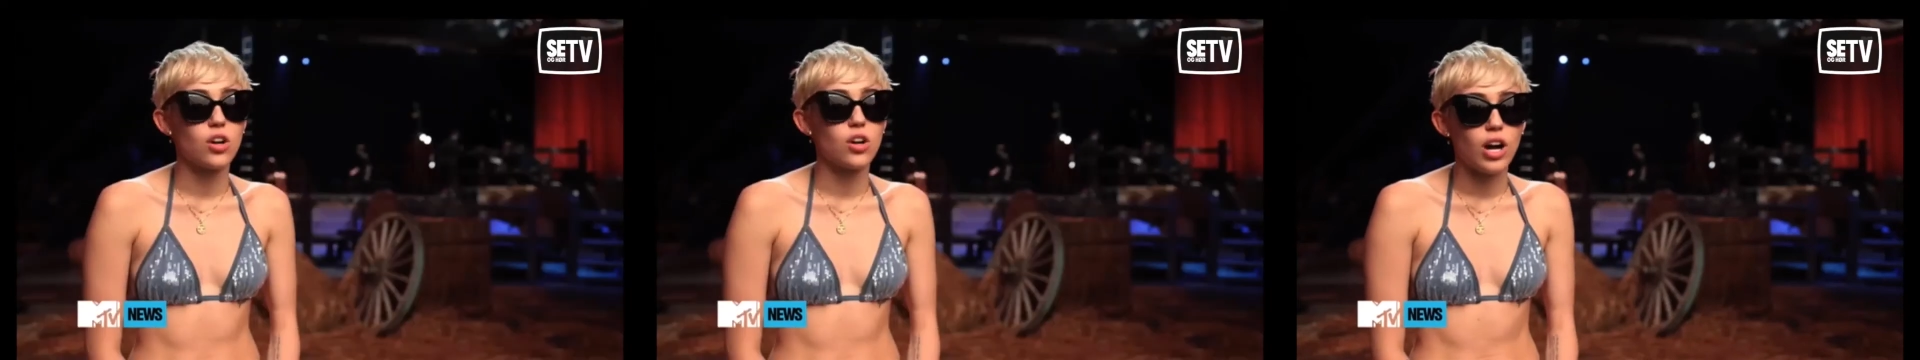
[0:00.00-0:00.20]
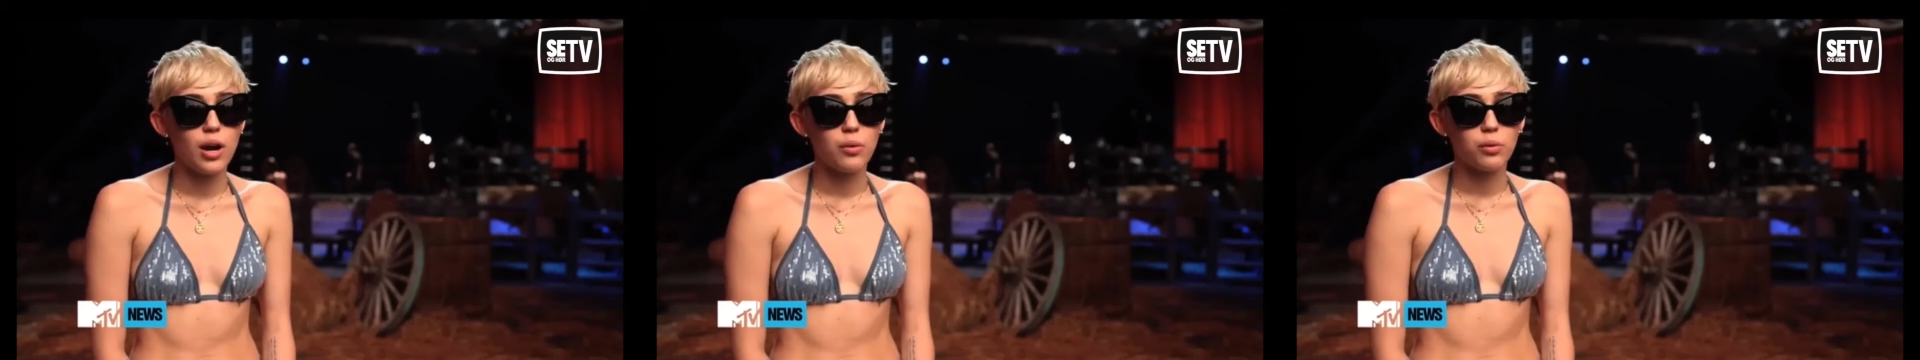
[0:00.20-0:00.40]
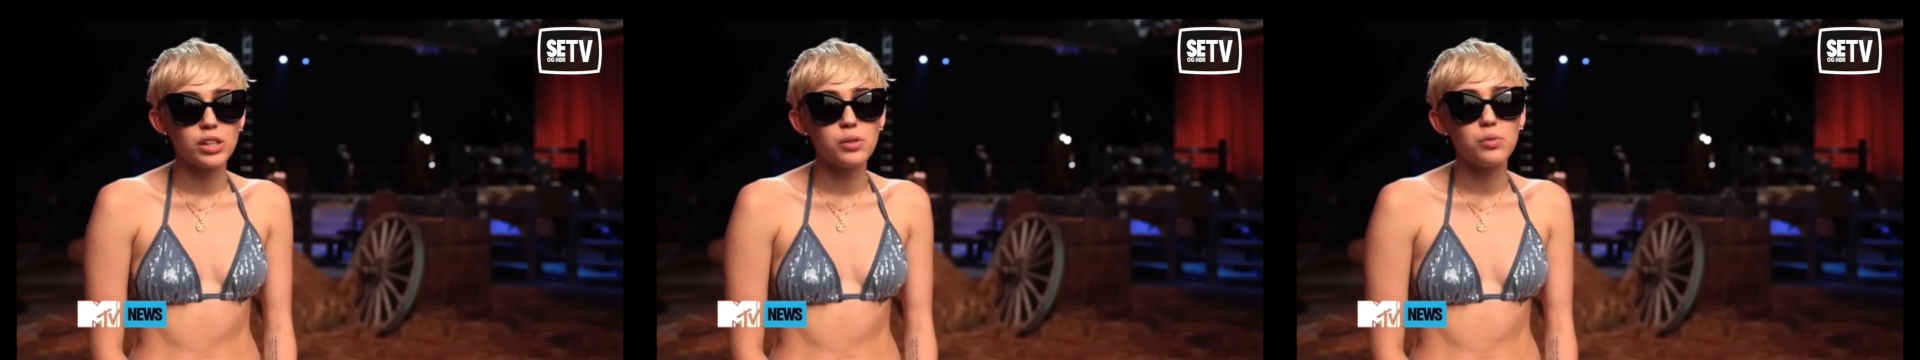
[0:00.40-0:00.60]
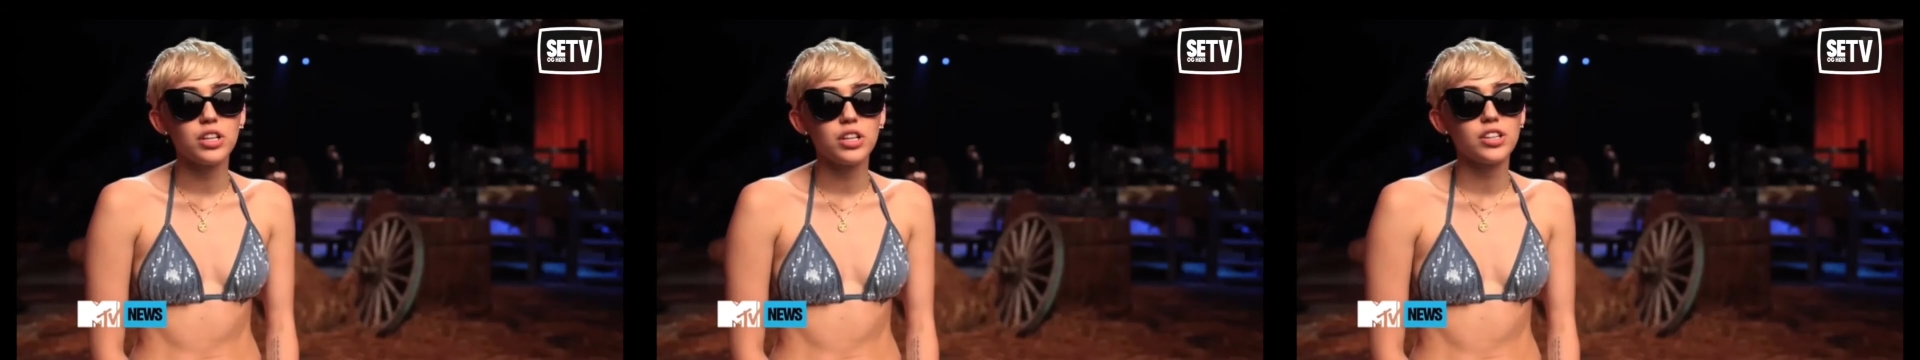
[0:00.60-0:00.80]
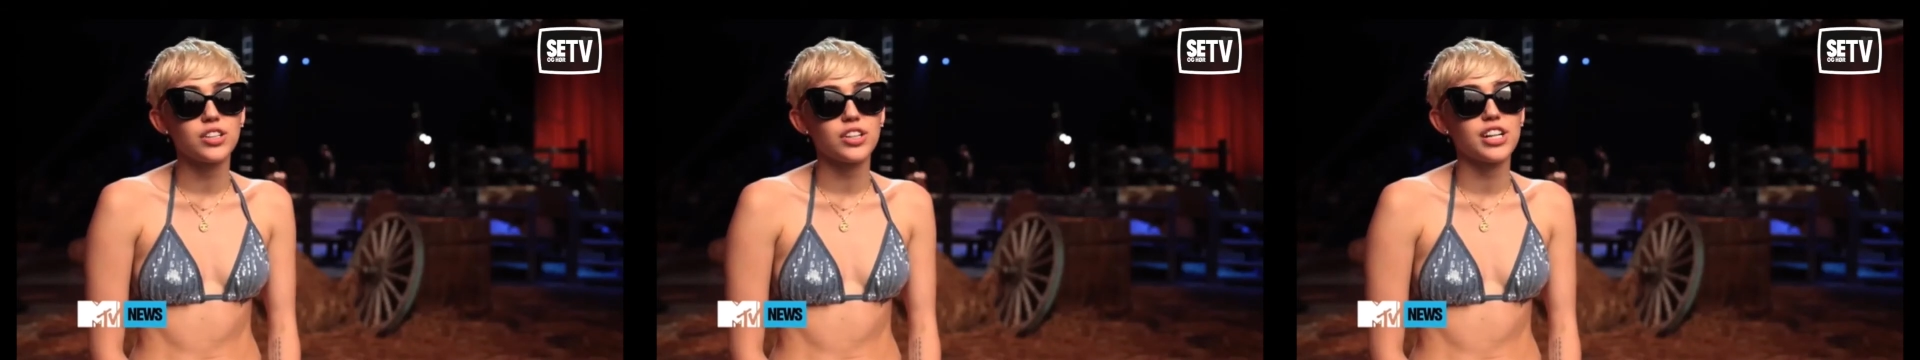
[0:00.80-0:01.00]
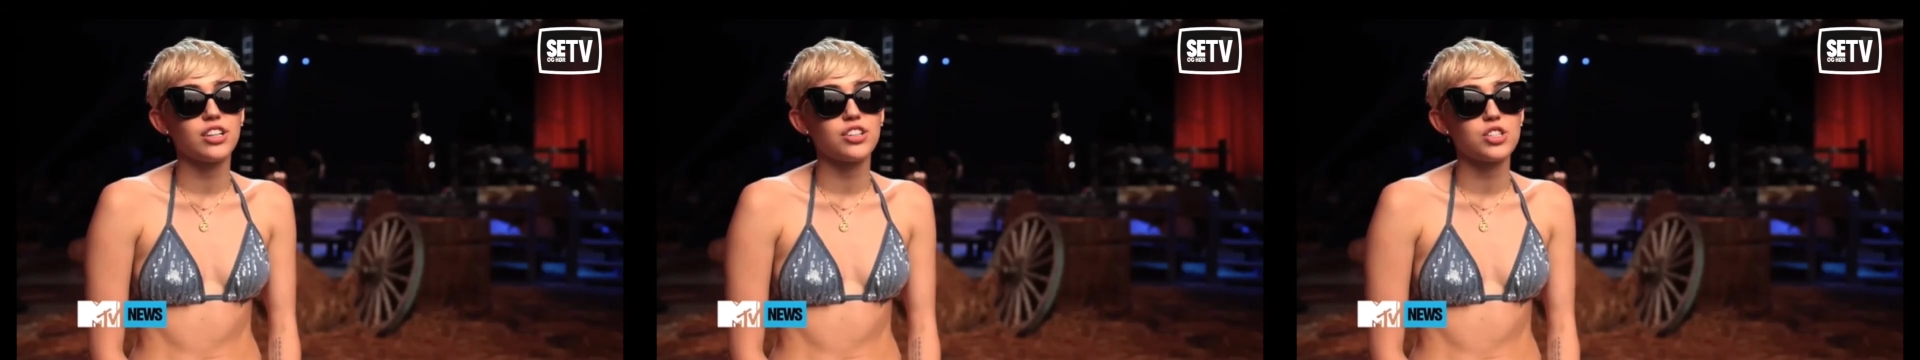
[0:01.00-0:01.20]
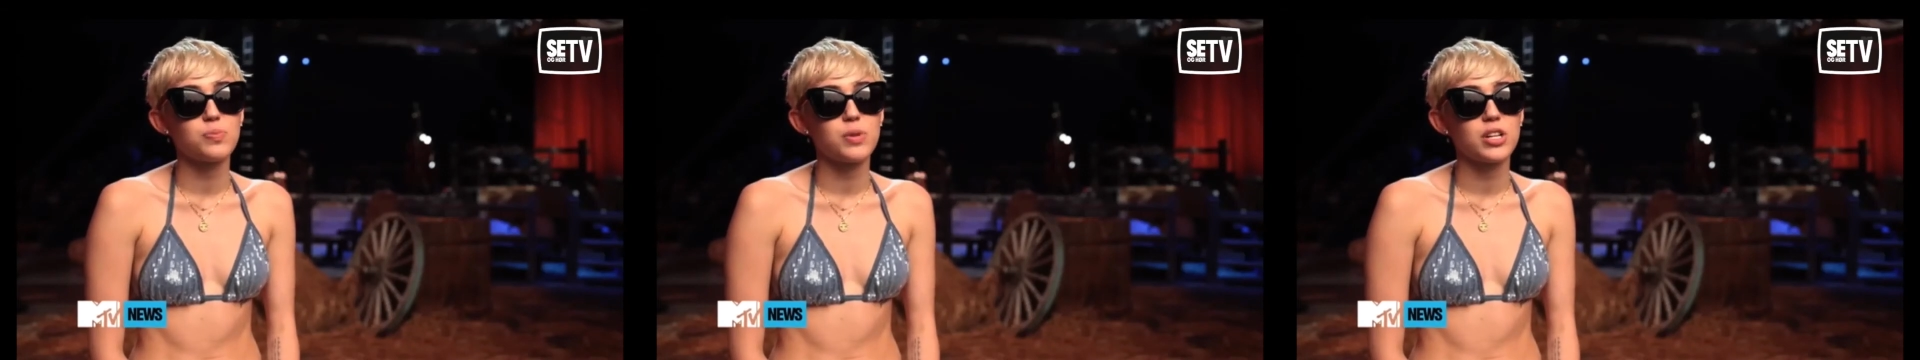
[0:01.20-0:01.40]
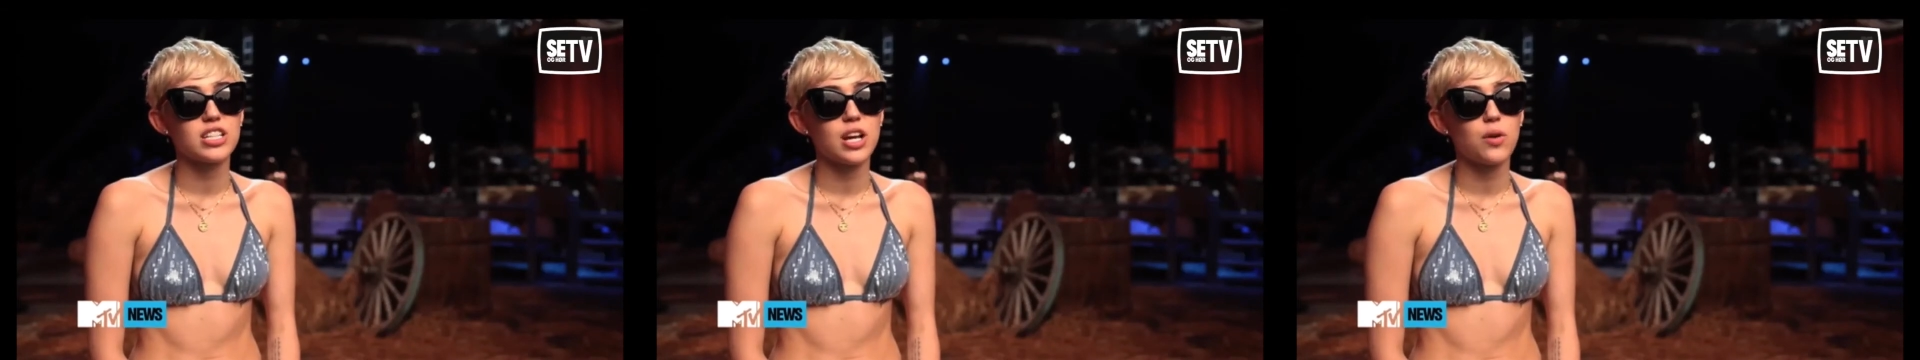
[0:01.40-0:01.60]
And so I really wanted her here
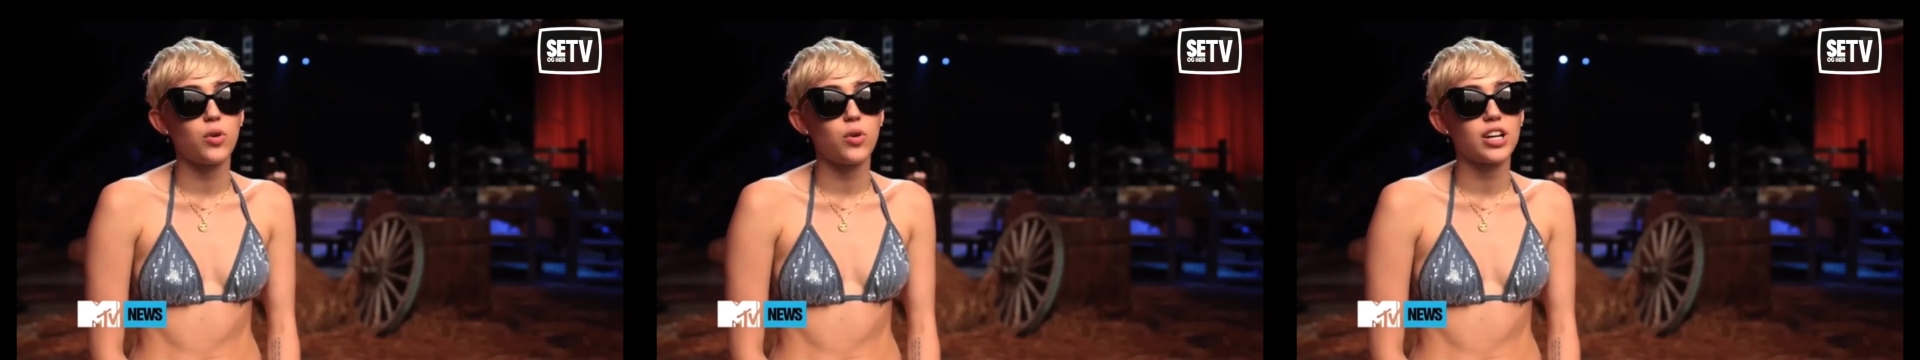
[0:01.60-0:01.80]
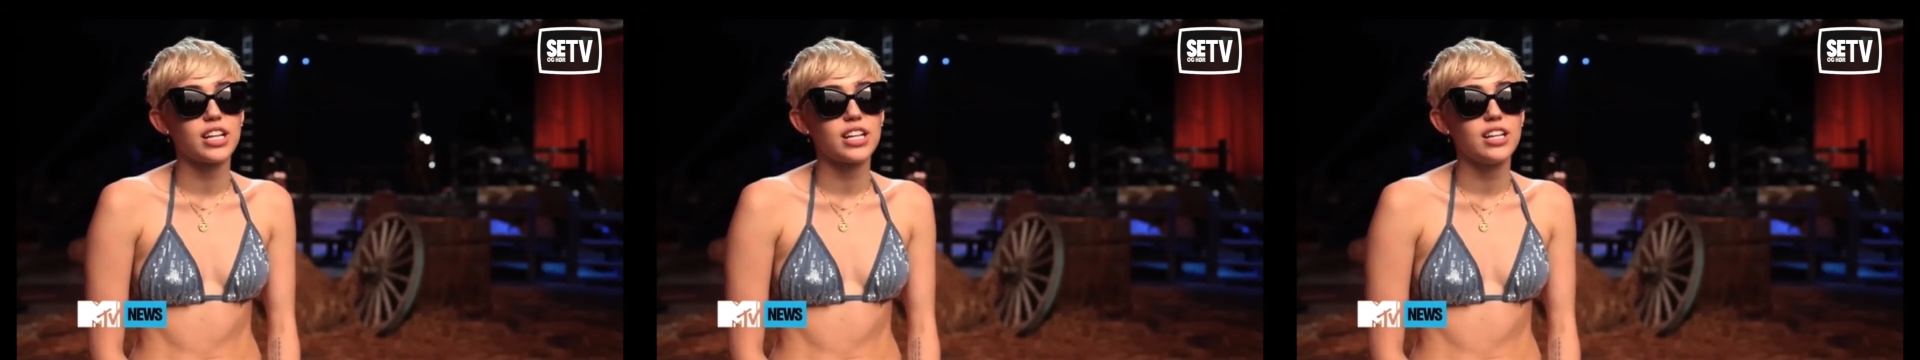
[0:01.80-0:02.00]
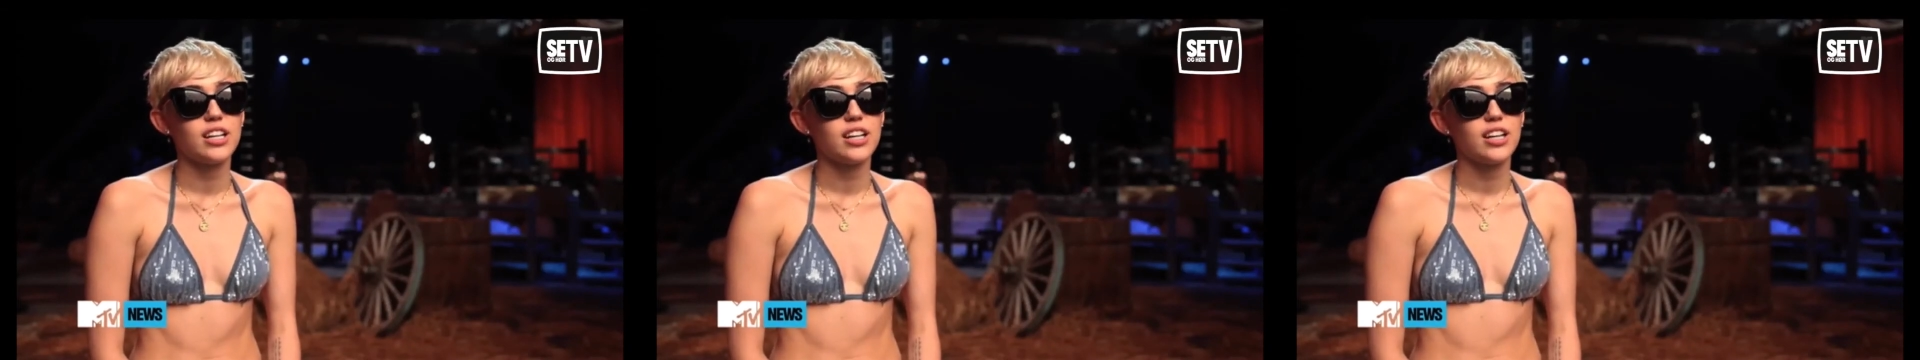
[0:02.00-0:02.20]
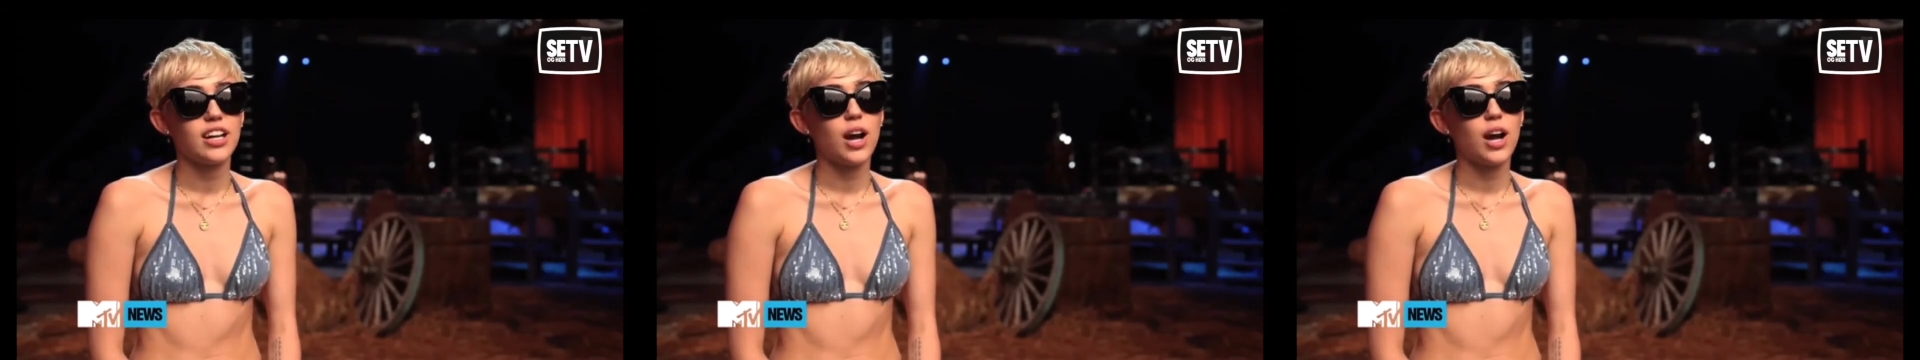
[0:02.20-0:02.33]
just because I wanted